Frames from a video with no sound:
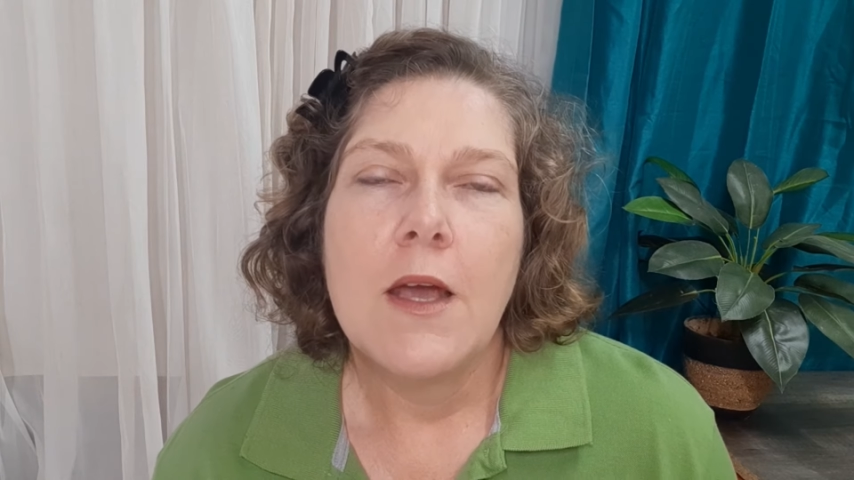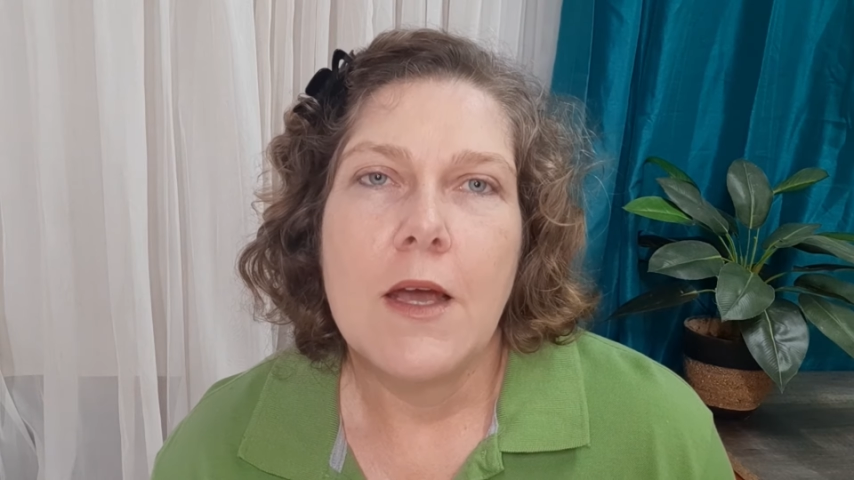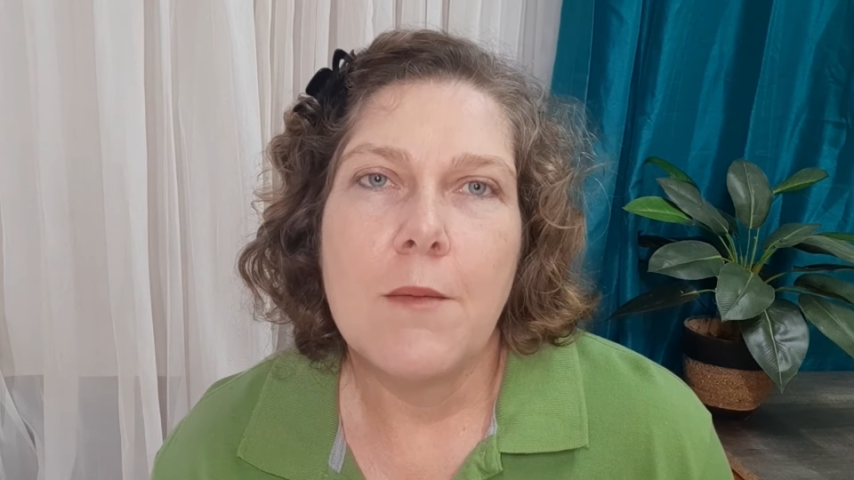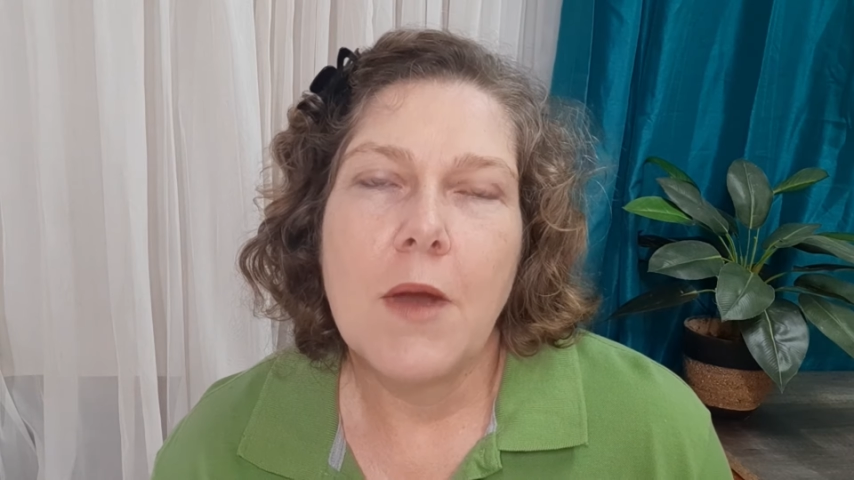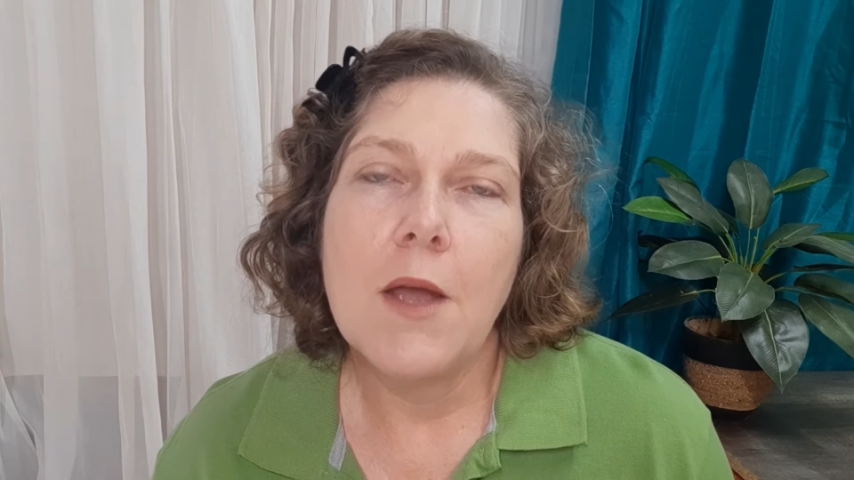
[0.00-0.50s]

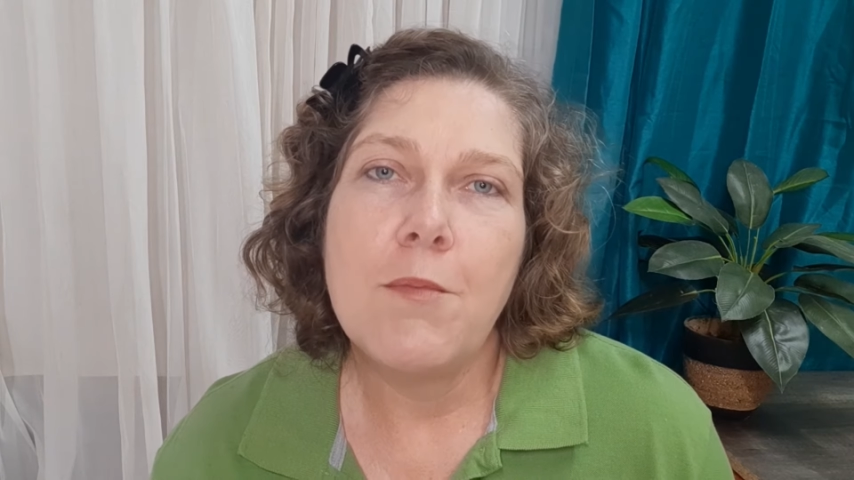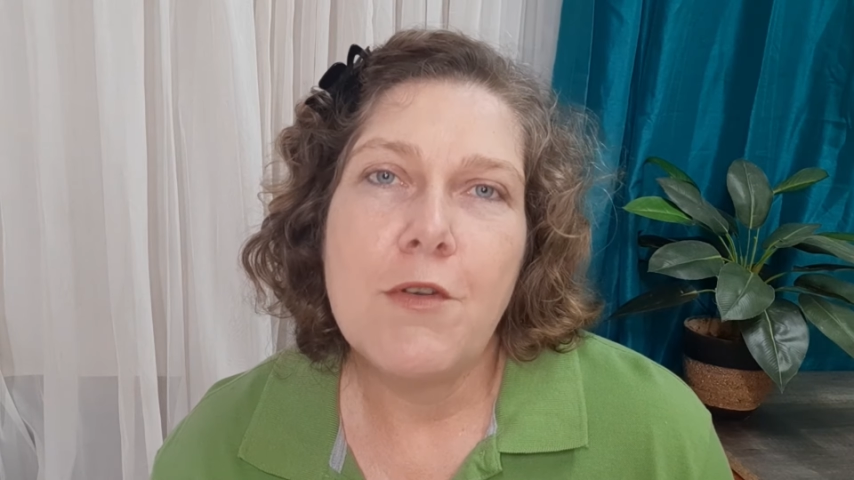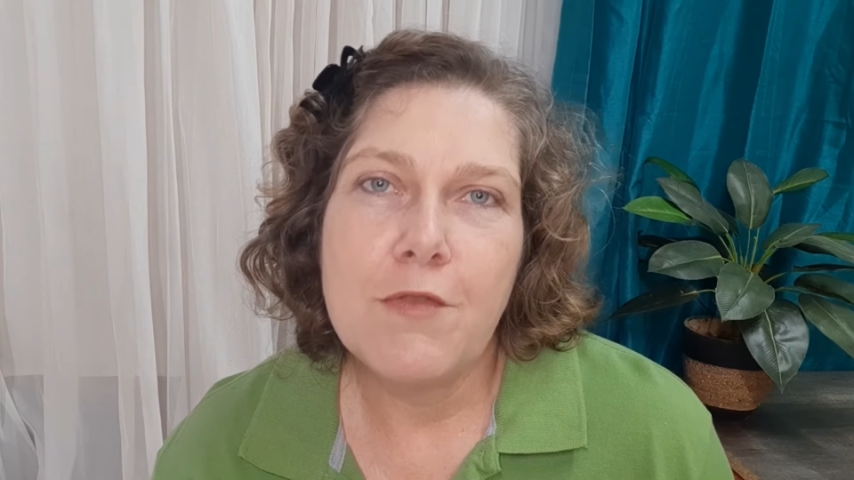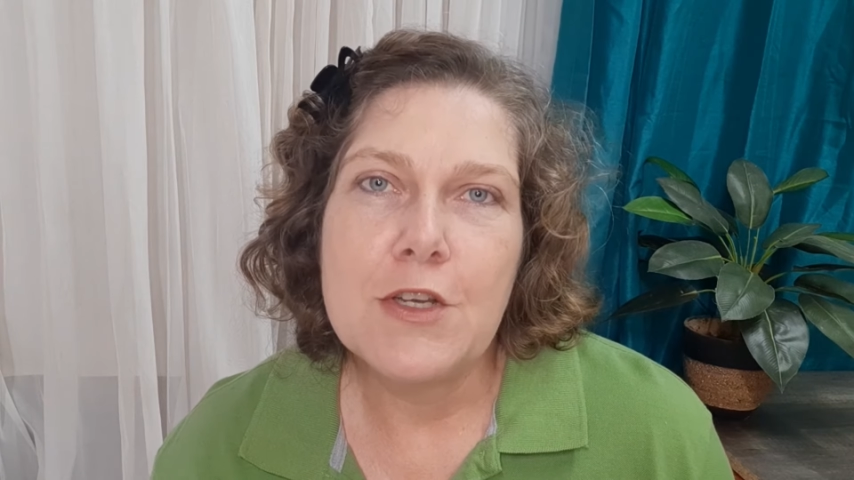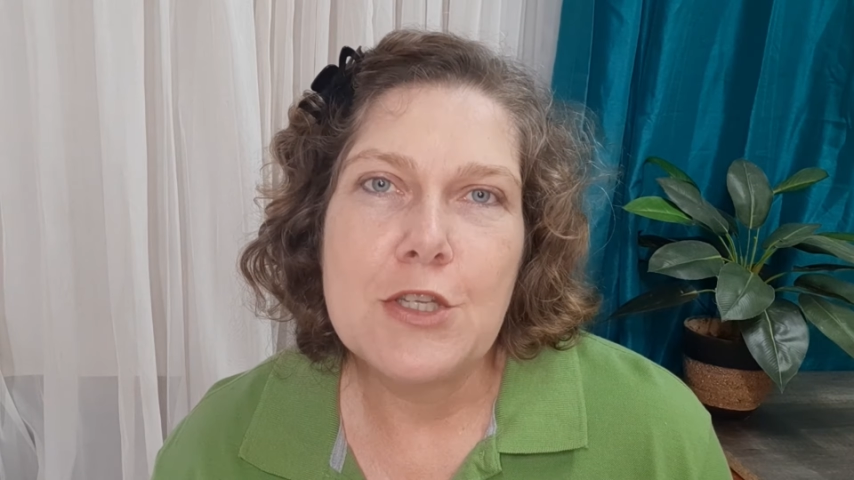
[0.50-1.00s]
I
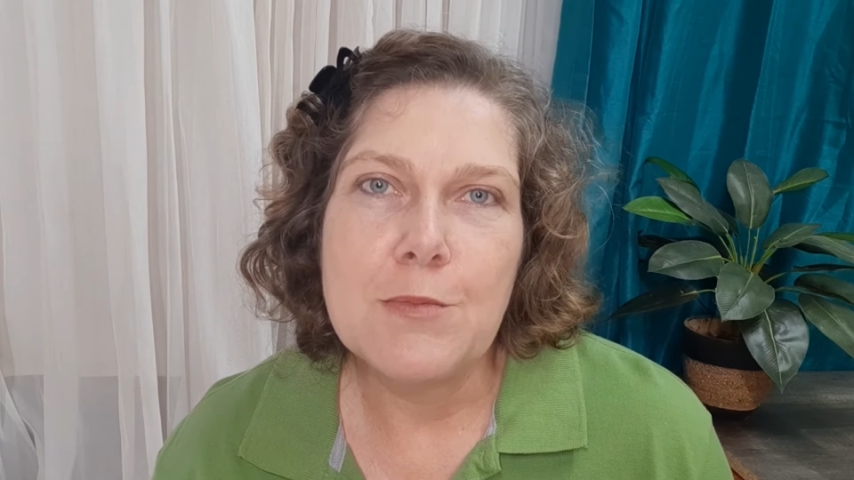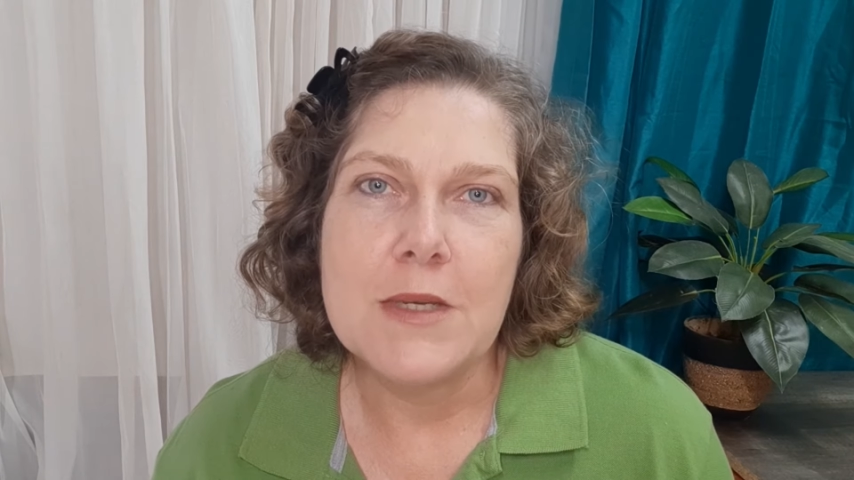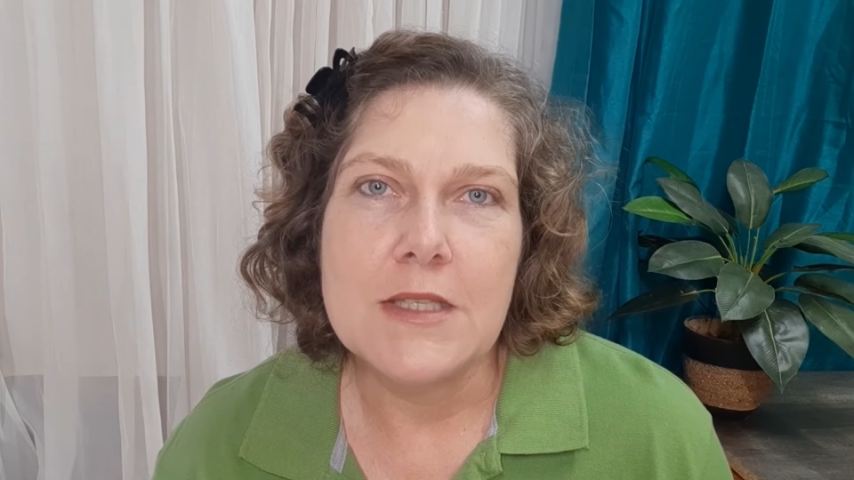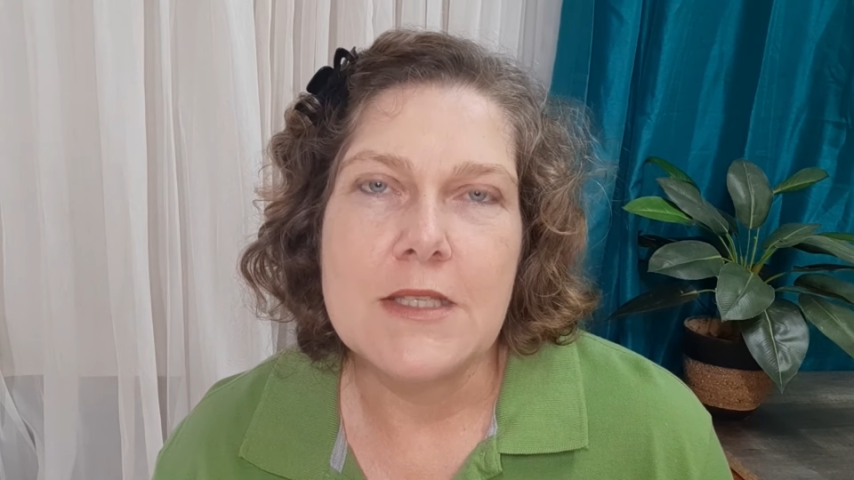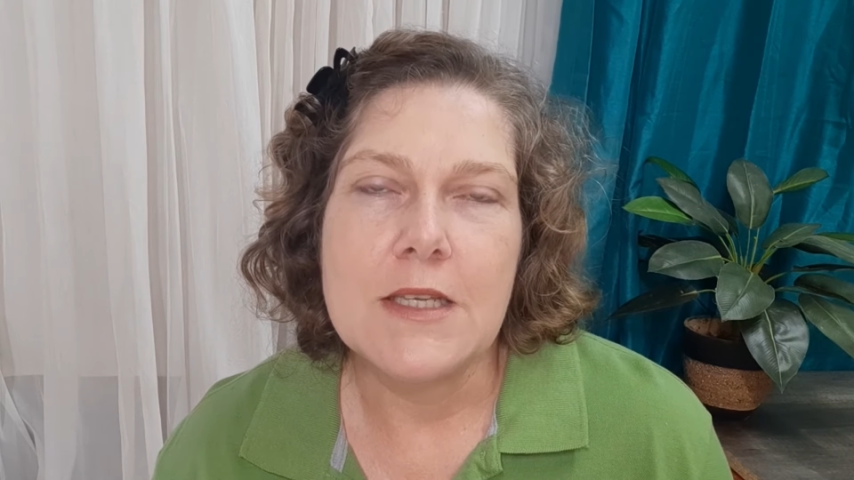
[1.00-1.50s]
prefer to
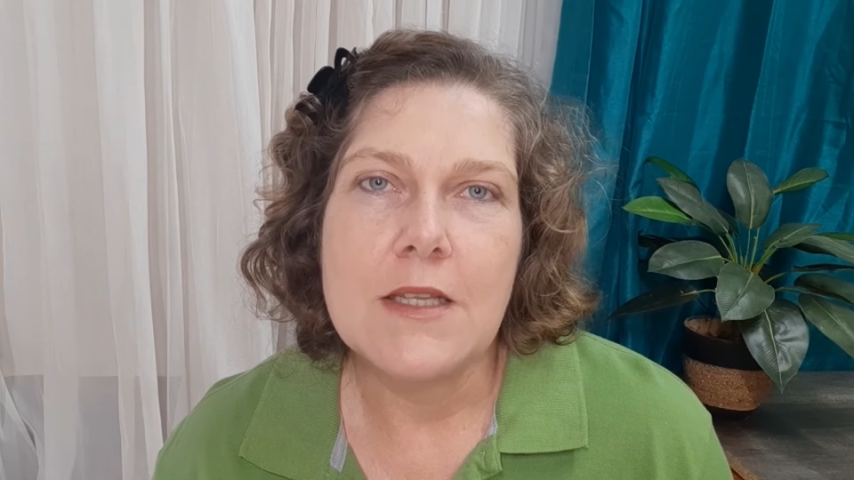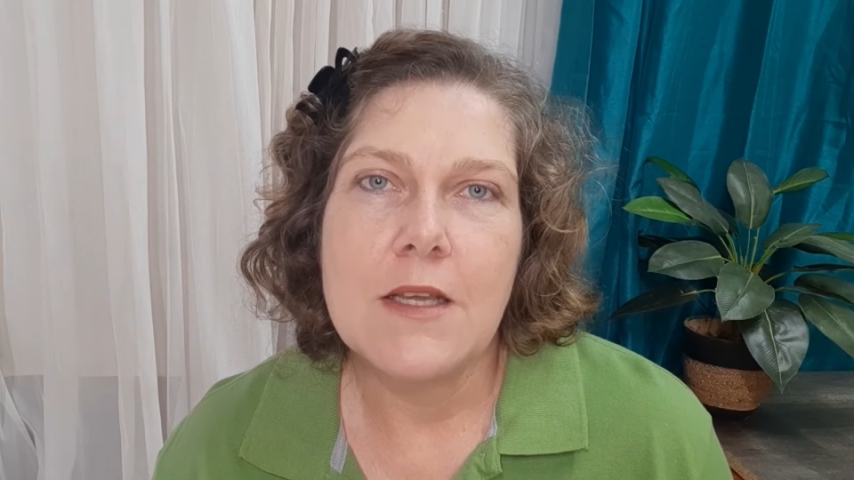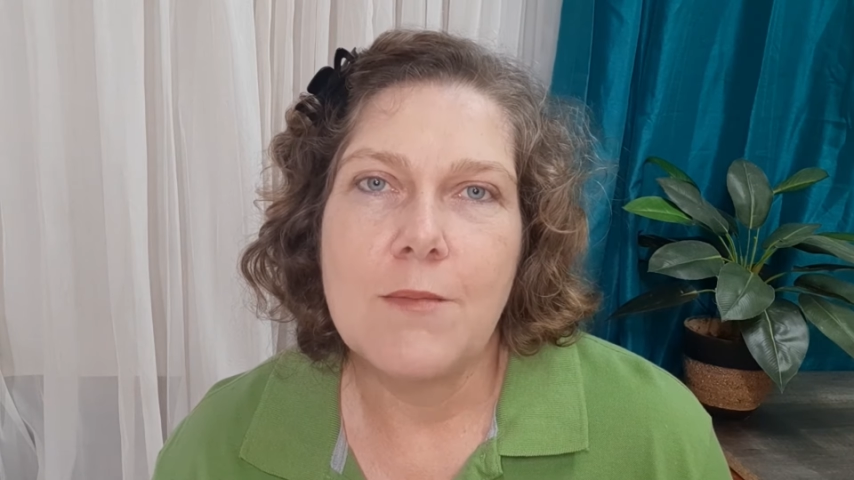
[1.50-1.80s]
mince it